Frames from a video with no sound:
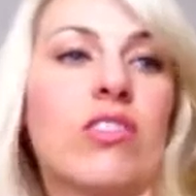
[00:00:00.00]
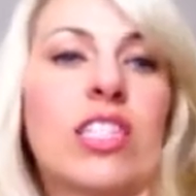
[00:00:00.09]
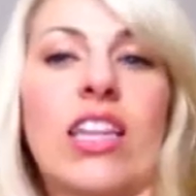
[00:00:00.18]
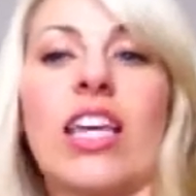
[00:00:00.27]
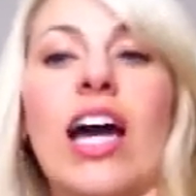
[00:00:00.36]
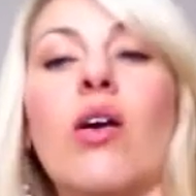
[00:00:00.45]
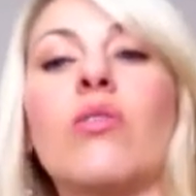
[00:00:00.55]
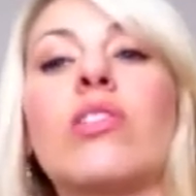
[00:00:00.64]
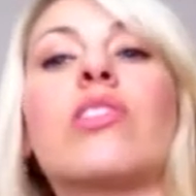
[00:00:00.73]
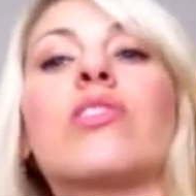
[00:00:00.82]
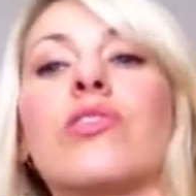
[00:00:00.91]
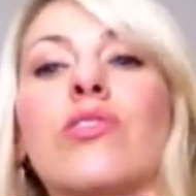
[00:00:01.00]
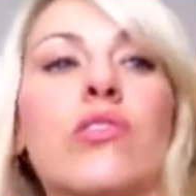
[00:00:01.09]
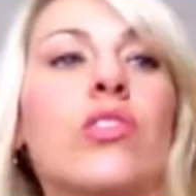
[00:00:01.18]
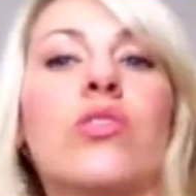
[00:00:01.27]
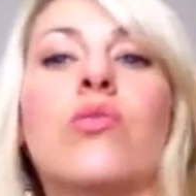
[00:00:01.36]
know set the hours
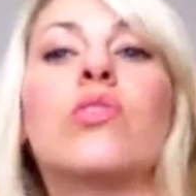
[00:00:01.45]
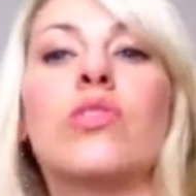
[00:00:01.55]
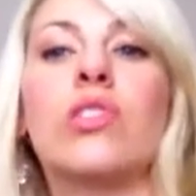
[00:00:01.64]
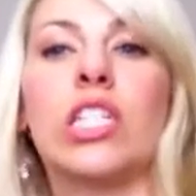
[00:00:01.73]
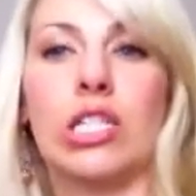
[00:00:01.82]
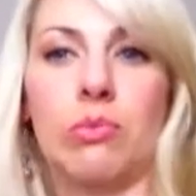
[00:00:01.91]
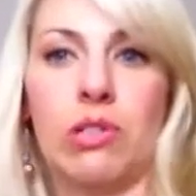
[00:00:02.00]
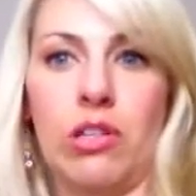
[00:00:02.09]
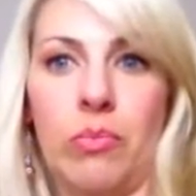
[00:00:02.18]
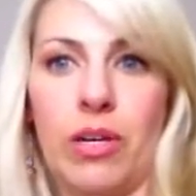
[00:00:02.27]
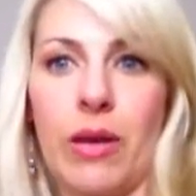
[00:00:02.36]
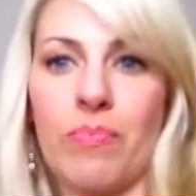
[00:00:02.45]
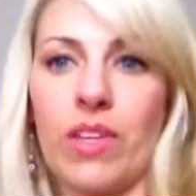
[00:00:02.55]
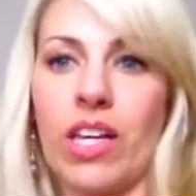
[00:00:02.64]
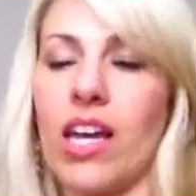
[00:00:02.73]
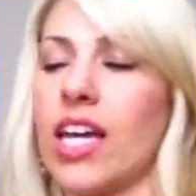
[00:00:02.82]
and you you teach me a little bit.
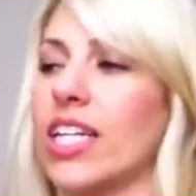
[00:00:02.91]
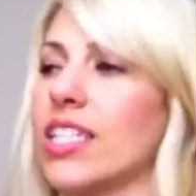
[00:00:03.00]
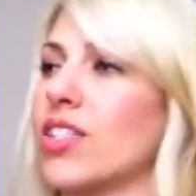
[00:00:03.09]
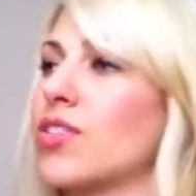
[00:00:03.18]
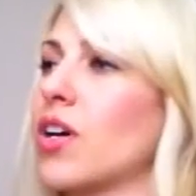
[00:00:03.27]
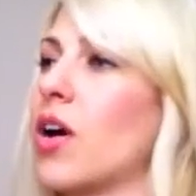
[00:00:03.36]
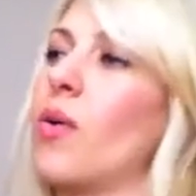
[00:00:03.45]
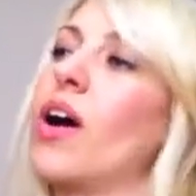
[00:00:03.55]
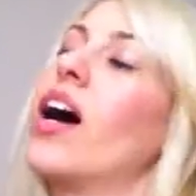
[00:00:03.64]
And so